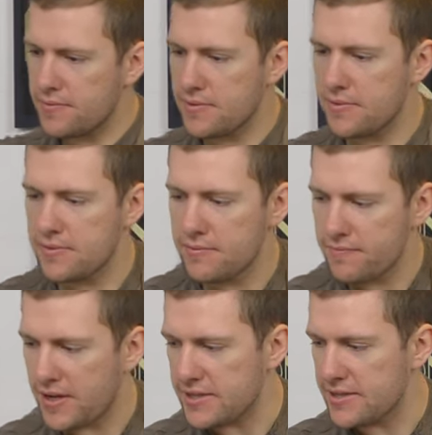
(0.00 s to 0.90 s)

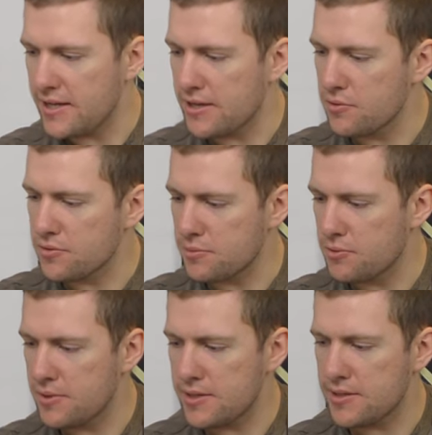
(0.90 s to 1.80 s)
fact, it's nearly all small
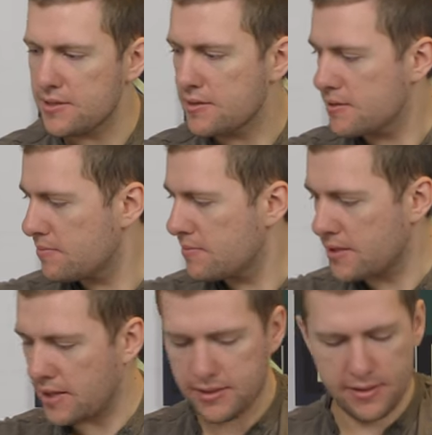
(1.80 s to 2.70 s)
bits. Let's just stick
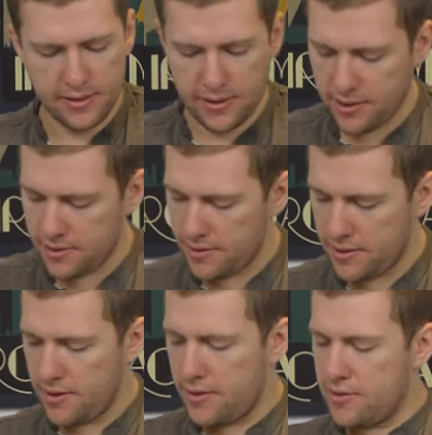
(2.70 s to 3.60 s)
that to the side.
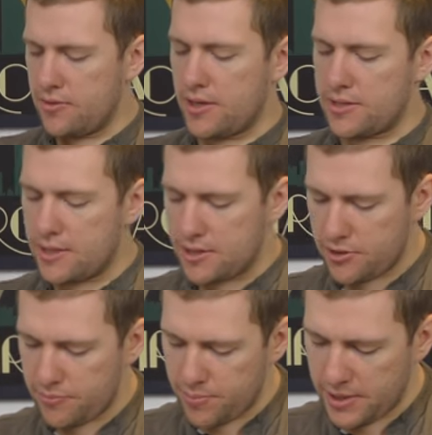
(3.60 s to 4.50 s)
Right, so there
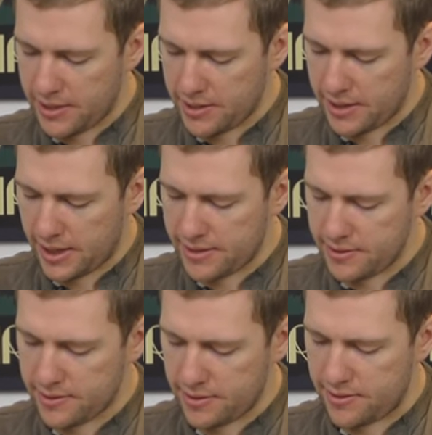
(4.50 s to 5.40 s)
should be Han
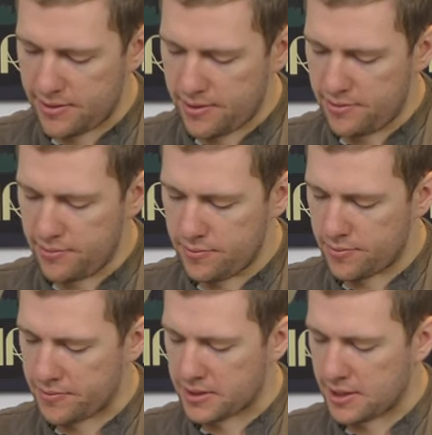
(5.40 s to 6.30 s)
Solo
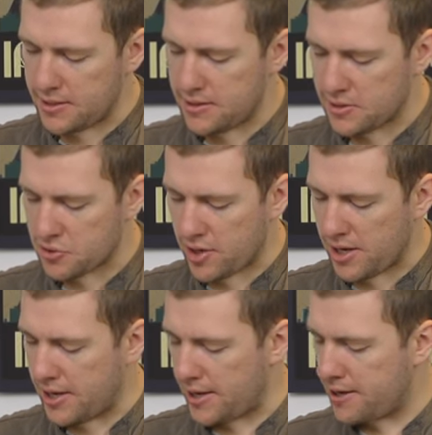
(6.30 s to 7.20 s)
with a gun and grey
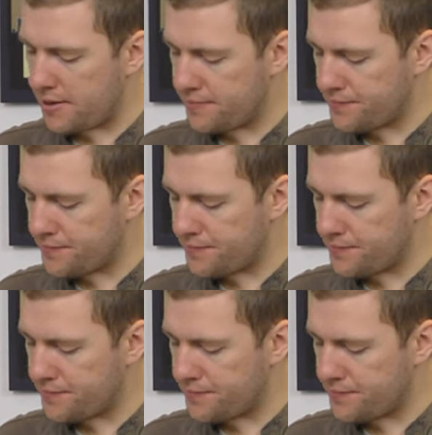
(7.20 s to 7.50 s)
hair,